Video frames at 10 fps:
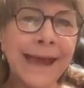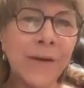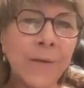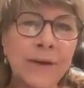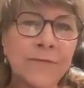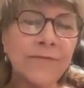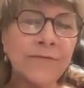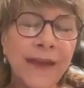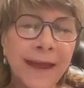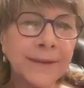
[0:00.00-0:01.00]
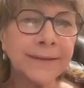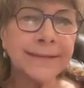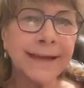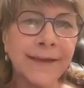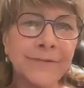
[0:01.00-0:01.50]
what a
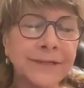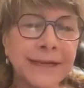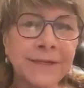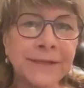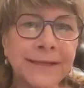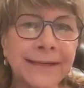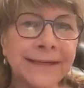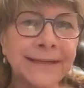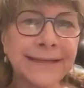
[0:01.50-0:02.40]
fabulous conversation it is